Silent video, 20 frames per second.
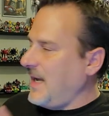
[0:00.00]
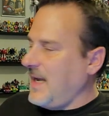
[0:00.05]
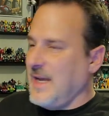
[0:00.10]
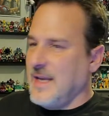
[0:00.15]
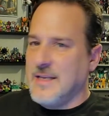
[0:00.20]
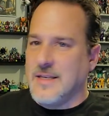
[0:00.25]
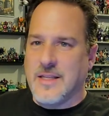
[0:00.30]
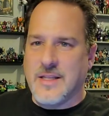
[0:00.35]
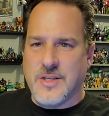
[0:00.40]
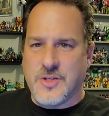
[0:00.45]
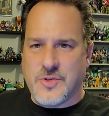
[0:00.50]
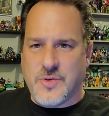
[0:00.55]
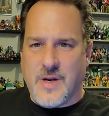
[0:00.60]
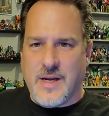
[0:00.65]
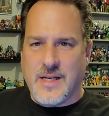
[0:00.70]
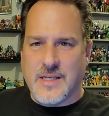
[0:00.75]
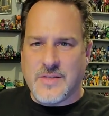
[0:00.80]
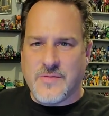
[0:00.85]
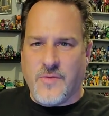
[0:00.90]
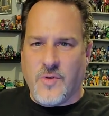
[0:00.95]
end of the
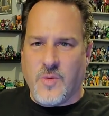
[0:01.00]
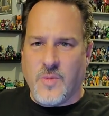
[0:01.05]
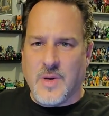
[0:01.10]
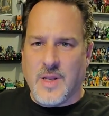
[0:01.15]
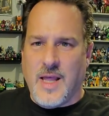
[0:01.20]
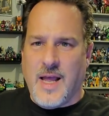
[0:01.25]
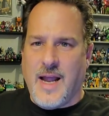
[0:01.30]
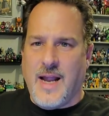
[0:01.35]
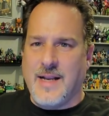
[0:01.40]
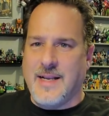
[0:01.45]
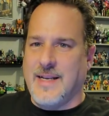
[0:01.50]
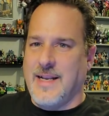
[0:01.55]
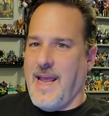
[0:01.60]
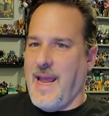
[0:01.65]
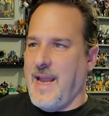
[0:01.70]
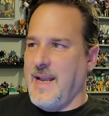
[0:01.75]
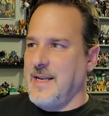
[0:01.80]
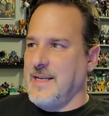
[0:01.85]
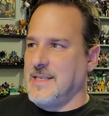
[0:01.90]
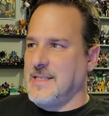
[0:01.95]
Transformer line in
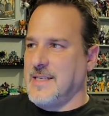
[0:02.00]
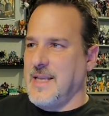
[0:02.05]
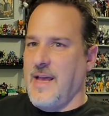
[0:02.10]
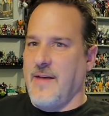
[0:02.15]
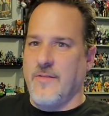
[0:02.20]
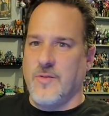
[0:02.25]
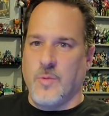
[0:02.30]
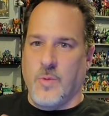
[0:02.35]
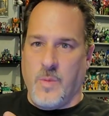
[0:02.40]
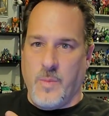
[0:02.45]
87,